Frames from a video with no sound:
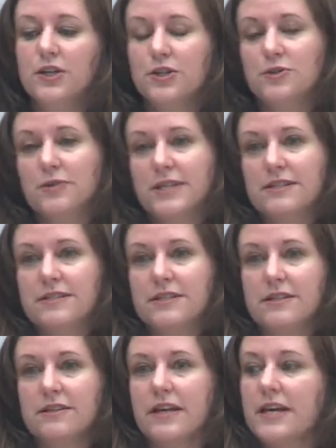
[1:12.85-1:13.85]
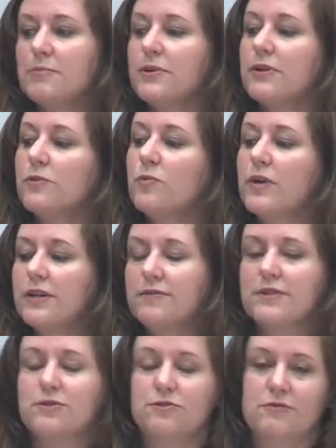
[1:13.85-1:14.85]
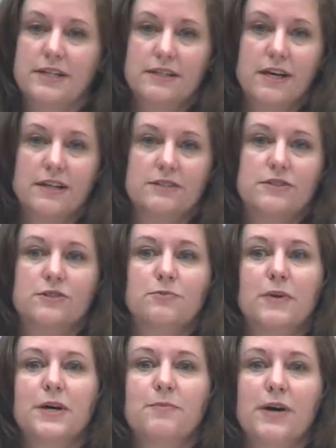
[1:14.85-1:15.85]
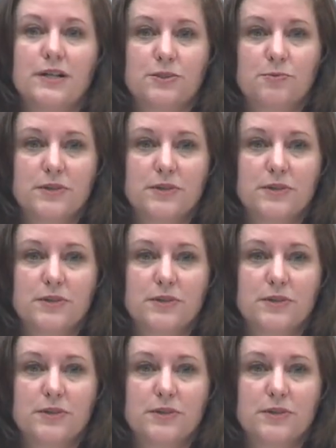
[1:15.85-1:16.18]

You can see labor. One of those red dots is my boss,